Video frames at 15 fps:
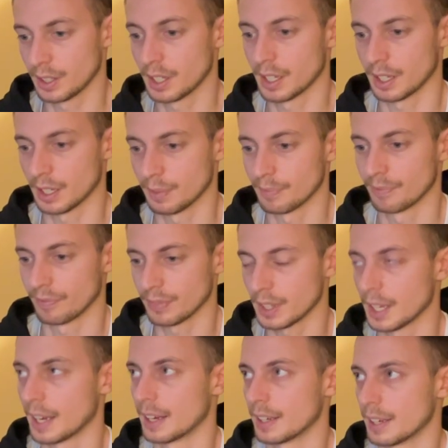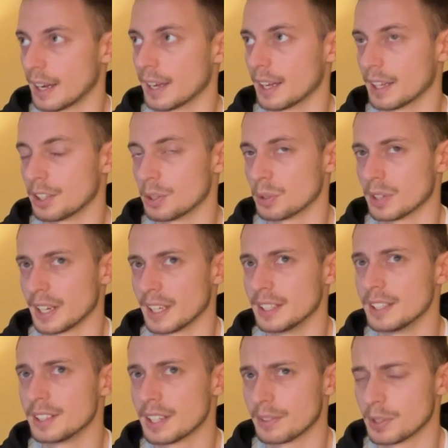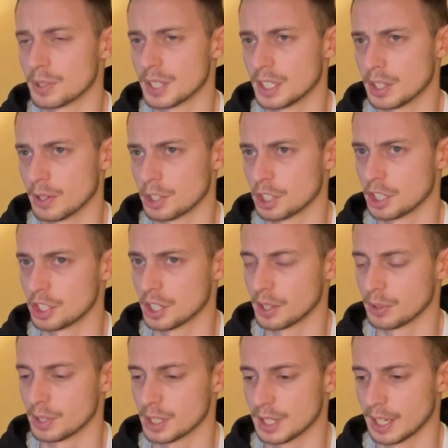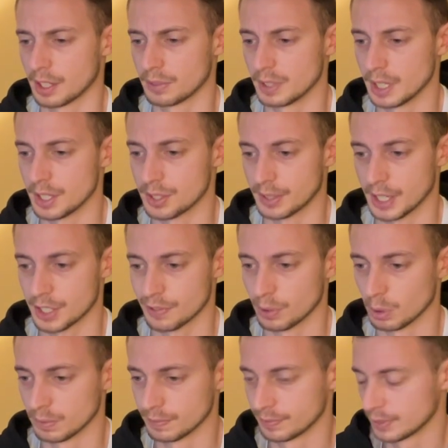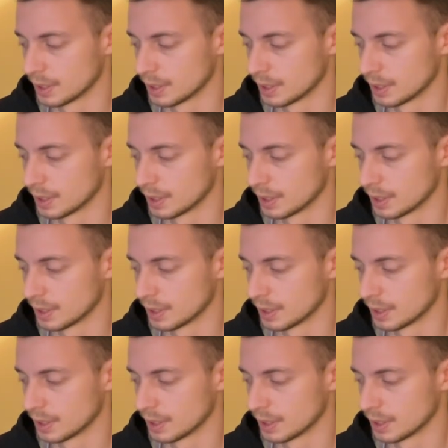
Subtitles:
and you know, an interview situation in general is like really stressful.